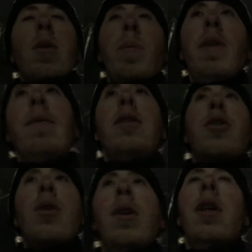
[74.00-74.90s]
will be even
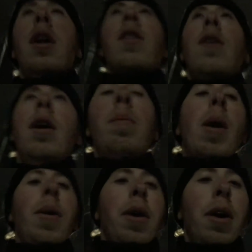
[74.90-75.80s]
shorter than I thought.
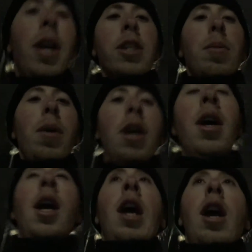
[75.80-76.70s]
Maybe I'll actually be
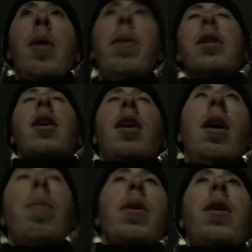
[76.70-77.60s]
able to
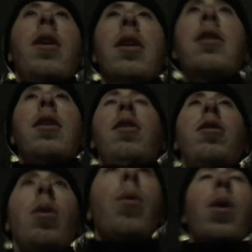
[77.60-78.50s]
upload it onto
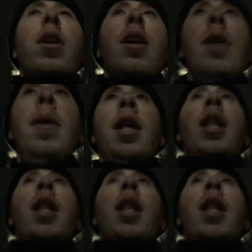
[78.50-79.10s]
YouTube QuickTime.